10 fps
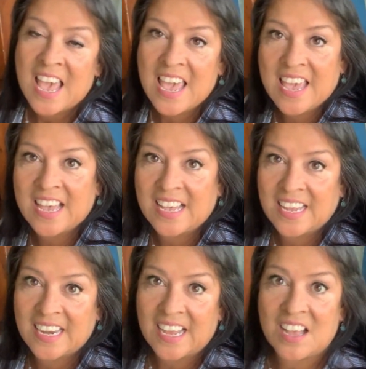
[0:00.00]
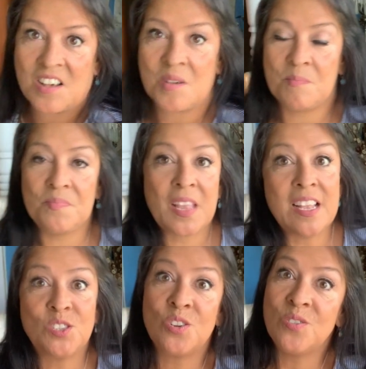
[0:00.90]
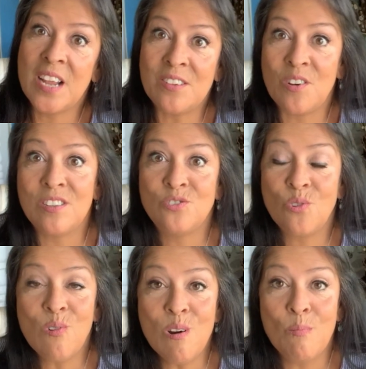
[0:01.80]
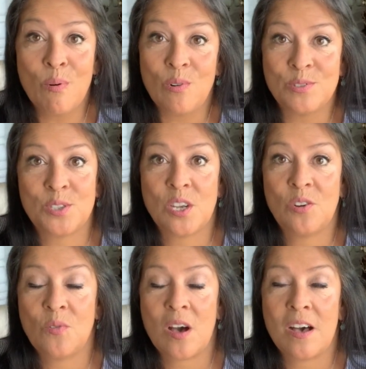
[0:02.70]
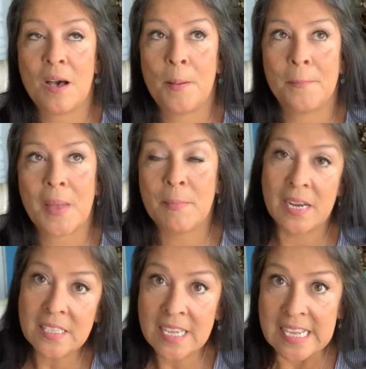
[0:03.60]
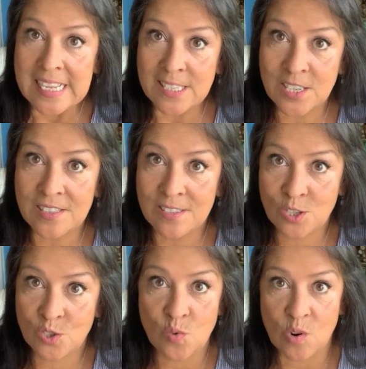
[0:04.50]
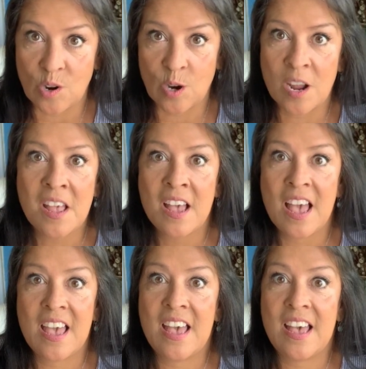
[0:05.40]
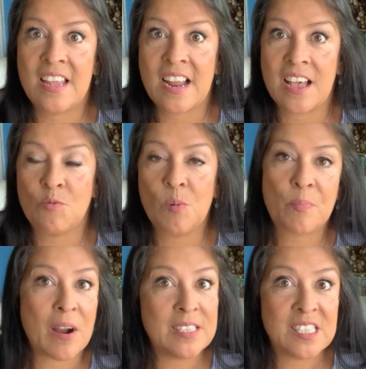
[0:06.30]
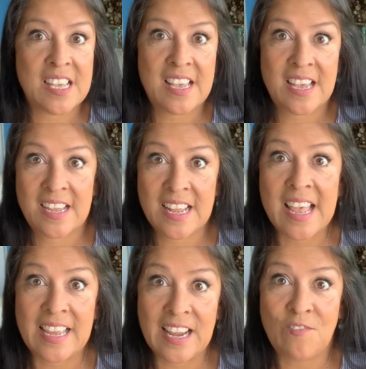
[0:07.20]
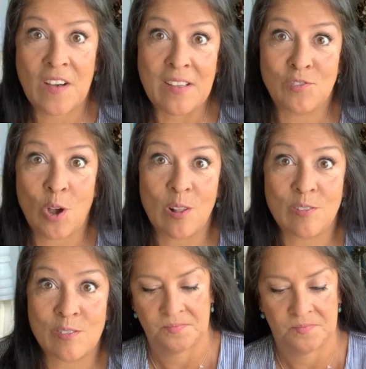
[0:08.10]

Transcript: and it turned out adorable. So I'm gonna take it to the store and I will price it at $85.